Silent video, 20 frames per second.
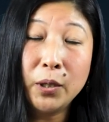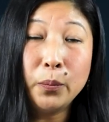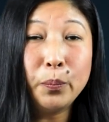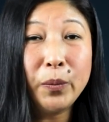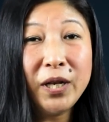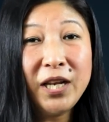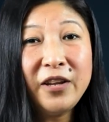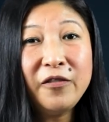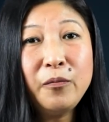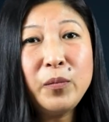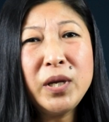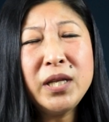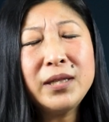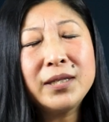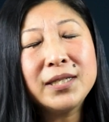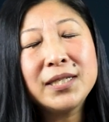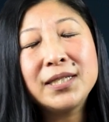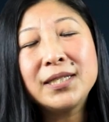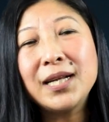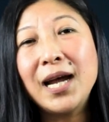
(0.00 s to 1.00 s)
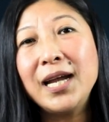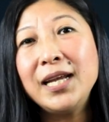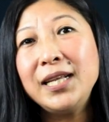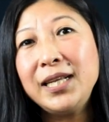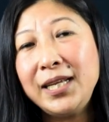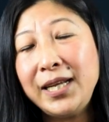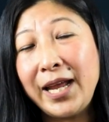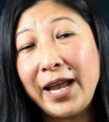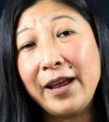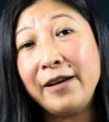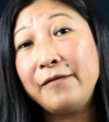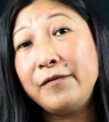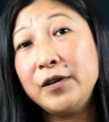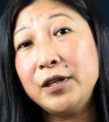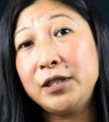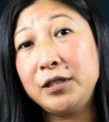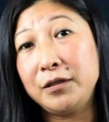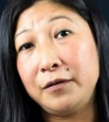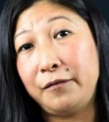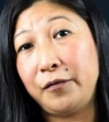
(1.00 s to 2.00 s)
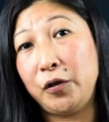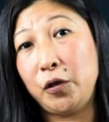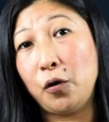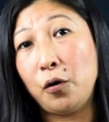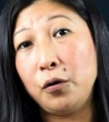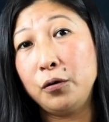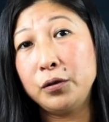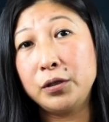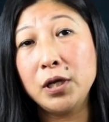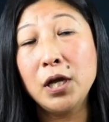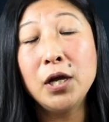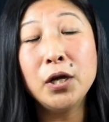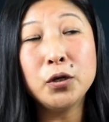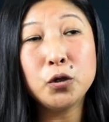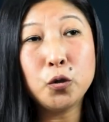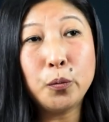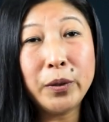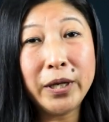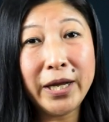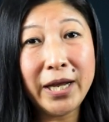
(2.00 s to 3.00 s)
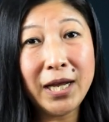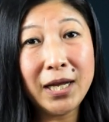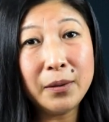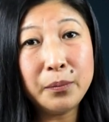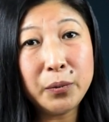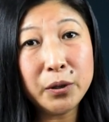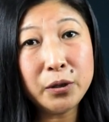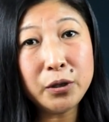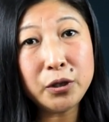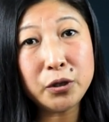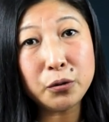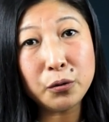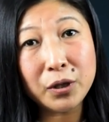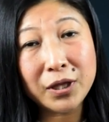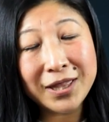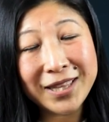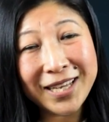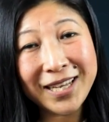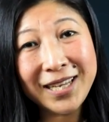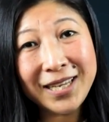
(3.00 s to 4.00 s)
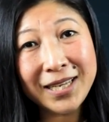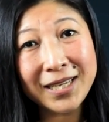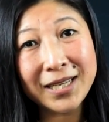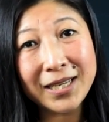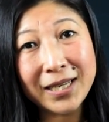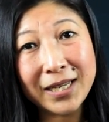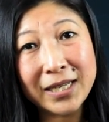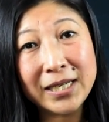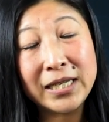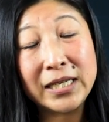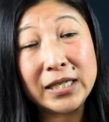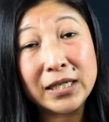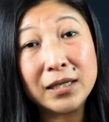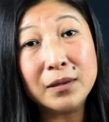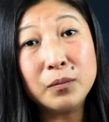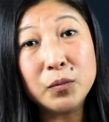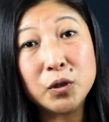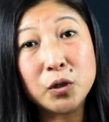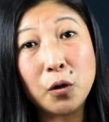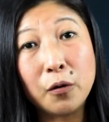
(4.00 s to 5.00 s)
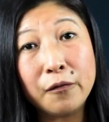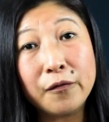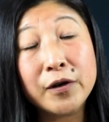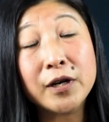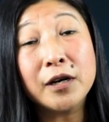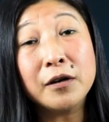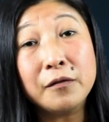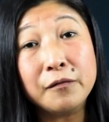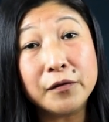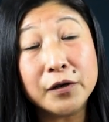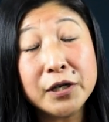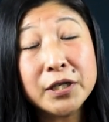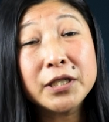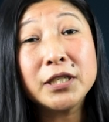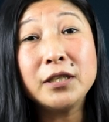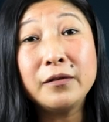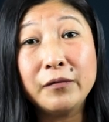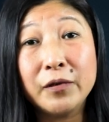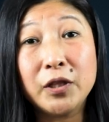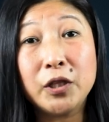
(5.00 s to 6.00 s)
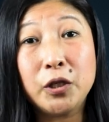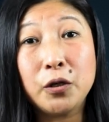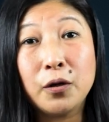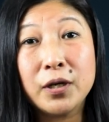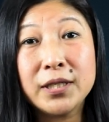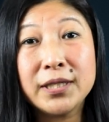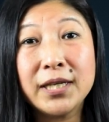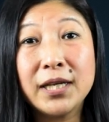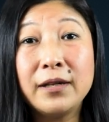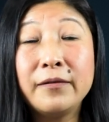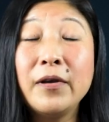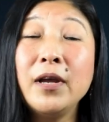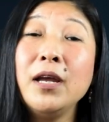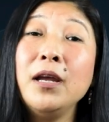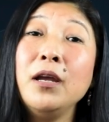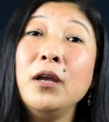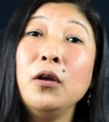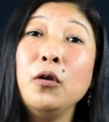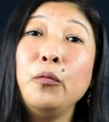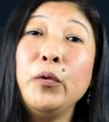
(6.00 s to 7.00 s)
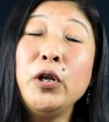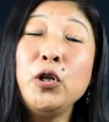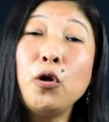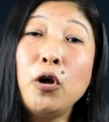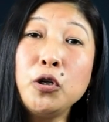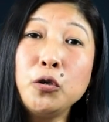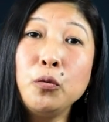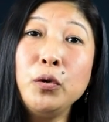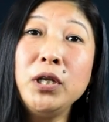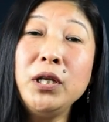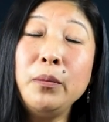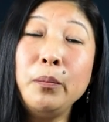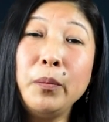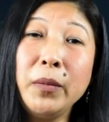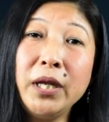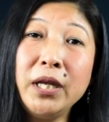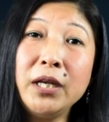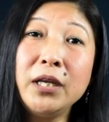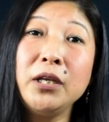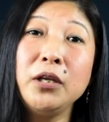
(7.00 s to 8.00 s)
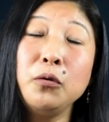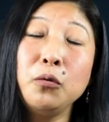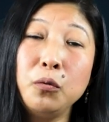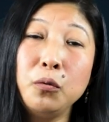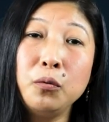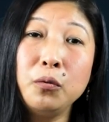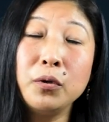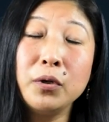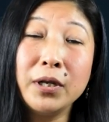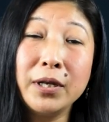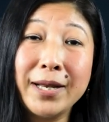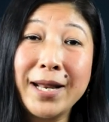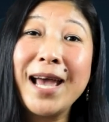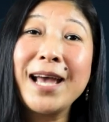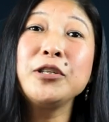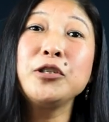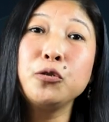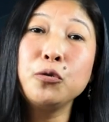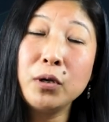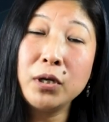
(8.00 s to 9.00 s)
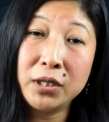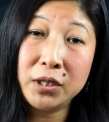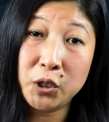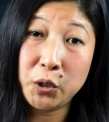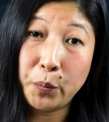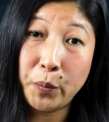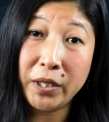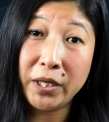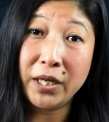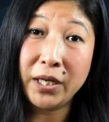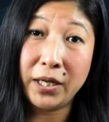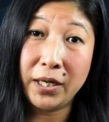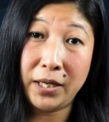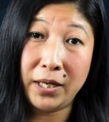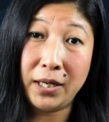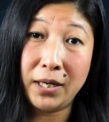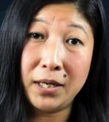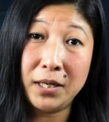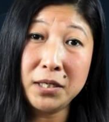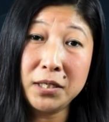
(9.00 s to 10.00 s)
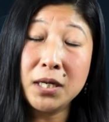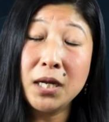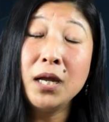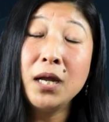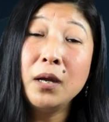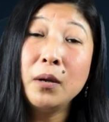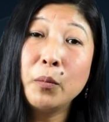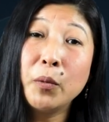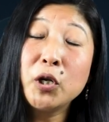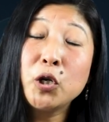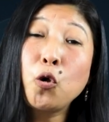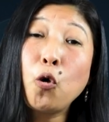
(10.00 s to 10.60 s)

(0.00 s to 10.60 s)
believe me, this tiny effort of yours to be able to think in terms of conversing with yourself will not only make you natural in speaking in English, but